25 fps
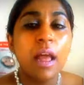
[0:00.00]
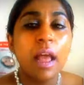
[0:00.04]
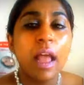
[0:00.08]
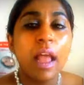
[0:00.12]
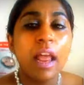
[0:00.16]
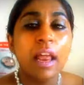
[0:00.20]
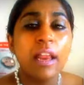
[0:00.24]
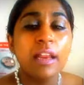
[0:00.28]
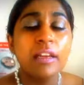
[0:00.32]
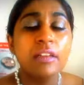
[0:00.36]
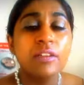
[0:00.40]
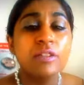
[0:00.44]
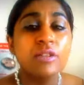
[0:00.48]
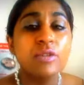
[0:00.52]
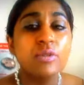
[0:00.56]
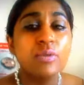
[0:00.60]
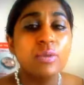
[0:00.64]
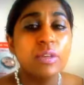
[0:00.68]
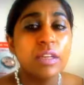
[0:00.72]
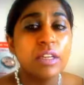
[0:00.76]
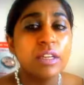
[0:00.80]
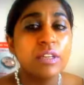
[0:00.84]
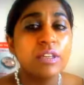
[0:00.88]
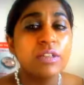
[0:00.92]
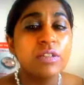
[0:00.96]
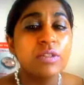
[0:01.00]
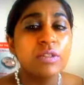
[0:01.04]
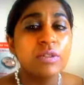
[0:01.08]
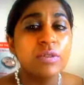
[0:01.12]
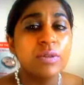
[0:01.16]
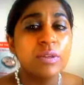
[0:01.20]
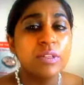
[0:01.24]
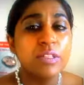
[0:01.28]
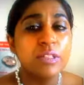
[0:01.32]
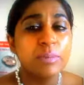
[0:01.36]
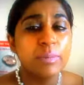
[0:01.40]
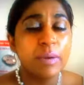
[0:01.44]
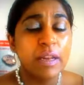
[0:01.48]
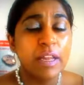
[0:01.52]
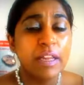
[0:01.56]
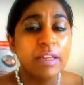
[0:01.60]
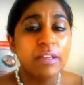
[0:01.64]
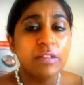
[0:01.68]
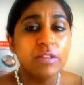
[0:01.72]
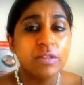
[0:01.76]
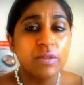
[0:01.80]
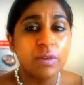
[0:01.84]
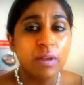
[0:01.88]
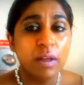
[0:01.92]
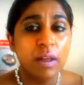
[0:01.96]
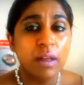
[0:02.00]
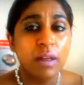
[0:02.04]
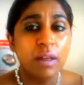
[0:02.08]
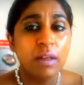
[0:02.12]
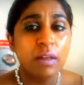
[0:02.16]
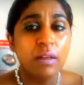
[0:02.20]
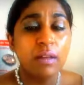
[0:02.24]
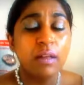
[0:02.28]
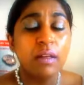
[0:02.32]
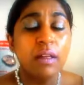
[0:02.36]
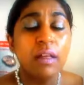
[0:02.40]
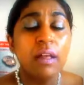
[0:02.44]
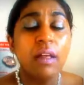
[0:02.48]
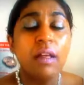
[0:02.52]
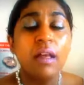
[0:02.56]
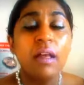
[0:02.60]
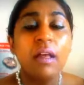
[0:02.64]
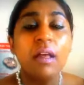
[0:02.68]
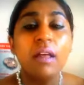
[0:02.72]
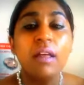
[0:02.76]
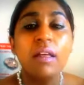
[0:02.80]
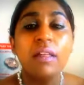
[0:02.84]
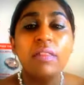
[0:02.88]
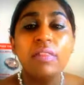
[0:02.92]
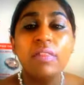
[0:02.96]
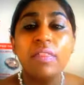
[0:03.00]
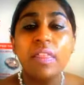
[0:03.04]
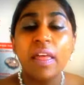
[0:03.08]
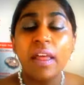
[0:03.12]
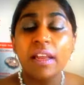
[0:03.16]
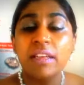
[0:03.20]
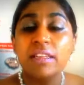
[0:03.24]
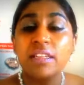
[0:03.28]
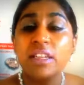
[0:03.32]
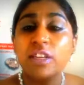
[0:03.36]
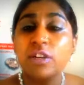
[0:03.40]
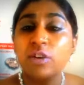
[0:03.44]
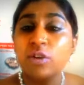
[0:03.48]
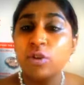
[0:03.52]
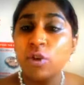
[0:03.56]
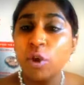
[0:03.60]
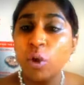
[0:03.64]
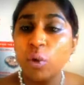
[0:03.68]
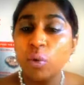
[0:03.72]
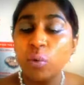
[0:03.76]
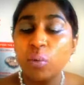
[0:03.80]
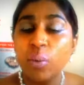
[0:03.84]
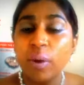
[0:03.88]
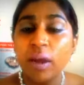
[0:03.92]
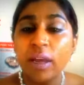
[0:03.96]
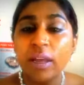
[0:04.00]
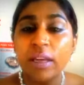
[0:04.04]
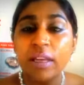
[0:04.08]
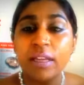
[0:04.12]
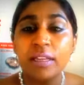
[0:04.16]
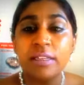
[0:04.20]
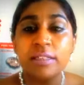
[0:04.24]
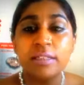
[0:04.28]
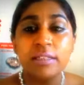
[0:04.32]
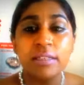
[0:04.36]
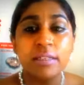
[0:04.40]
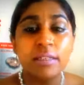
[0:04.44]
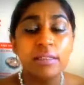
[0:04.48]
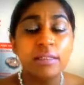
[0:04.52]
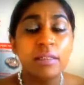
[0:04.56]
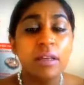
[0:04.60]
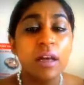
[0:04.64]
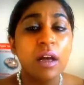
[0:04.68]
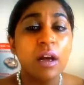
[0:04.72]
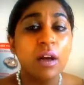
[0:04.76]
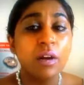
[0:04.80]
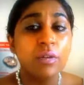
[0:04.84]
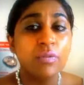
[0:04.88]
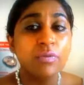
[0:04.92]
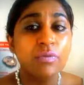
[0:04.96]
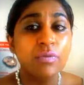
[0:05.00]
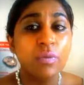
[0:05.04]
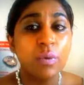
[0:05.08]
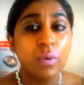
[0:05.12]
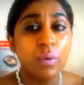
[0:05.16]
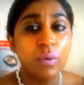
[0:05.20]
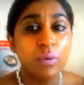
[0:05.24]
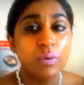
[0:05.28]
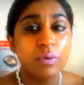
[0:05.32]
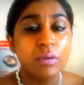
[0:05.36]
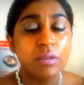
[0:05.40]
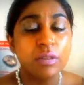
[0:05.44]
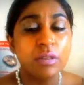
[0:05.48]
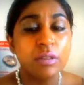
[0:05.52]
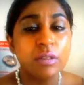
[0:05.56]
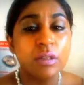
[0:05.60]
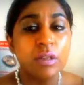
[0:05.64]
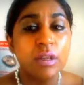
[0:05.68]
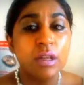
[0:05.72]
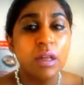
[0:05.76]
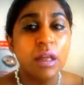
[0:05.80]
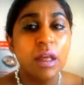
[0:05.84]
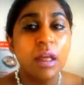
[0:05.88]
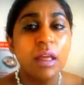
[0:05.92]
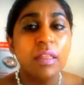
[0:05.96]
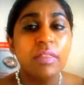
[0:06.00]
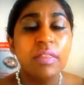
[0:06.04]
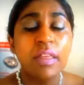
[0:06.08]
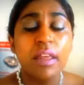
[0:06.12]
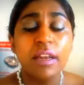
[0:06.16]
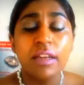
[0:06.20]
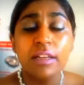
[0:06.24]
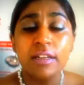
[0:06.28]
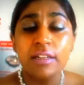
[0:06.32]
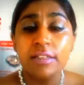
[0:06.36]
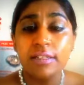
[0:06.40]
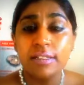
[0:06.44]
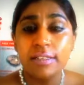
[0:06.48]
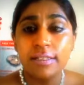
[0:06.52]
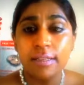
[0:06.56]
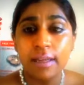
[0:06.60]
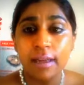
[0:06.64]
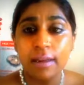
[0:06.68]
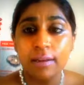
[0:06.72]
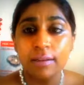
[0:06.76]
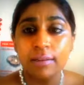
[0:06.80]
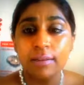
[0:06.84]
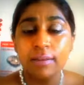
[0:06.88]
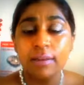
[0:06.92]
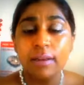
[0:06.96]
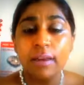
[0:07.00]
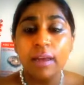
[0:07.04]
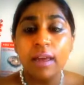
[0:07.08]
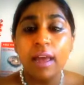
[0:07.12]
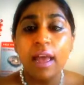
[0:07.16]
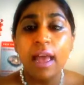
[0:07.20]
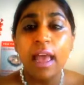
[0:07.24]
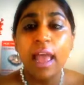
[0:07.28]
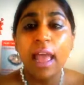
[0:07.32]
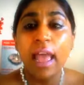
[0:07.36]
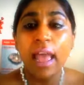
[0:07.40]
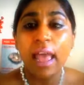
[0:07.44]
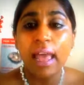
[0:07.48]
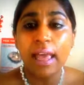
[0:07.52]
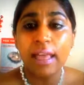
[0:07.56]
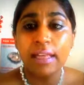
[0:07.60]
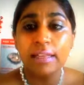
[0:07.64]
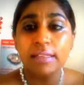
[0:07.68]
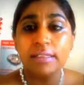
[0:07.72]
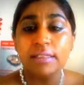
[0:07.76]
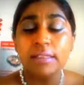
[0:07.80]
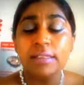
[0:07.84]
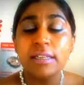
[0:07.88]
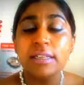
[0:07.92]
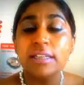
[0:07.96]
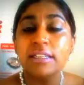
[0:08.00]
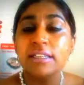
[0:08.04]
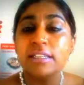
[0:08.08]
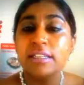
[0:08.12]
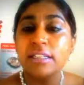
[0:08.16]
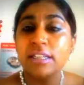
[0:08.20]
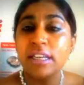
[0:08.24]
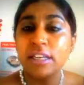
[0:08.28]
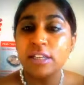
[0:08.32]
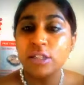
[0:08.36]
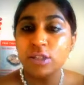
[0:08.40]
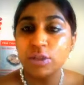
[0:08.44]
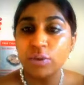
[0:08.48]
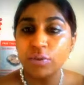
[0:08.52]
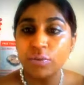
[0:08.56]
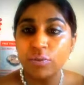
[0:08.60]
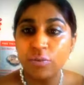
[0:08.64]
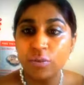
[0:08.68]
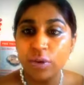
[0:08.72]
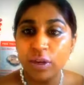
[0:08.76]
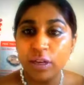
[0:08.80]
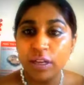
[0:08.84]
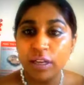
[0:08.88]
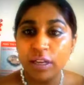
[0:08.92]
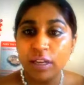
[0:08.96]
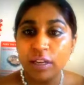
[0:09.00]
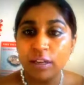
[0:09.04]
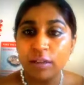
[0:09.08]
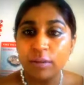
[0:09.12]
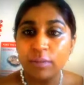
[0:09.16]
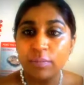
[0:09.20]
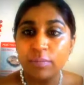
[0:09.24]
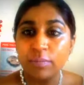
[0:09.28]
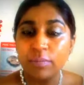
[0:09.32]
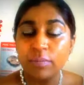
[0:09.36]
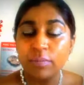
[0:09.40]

and you need to explain to her that in no way is this her fault that her son has schizophrenia.